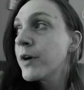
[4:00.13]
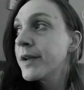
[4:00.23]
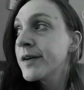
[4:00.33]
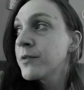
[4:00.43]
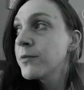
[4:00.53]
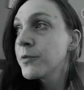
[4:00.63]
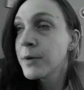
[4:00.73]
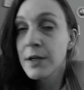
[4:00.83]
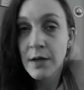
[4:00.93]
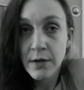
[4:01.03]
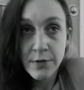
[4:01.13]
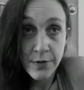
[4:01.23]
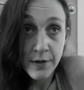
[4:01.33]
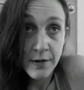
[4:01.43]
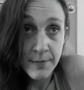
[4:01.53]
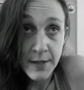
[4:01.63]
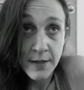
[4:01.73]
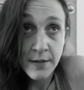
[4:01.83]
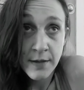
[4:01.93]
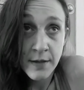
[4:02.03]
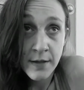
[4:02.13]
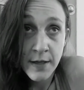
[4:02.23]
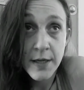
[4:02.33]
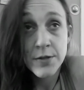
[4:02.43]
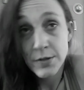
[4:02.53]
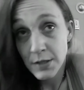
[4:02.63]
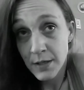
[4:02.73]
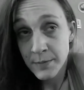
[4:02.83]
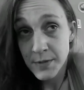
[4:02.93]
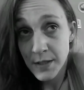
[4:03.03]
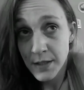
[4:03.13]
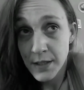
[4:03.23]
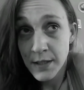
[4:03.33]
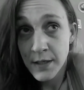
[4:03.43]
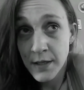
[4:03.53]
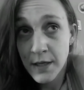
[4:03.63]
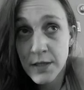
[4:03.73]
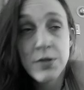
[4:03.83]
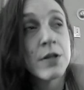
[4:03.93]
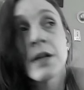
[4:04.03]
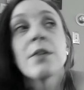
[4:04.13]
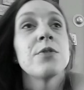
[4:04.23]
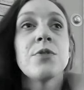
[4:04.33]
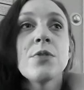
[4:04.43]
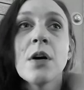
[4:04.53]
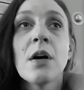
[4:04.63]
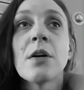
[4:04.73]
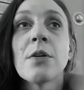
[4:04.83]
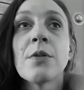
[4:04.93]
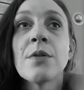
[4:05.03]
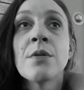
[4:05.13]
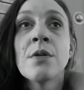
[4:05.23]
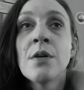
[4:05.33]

waiting for my doctor to come in, and she comes in, and she goes, so,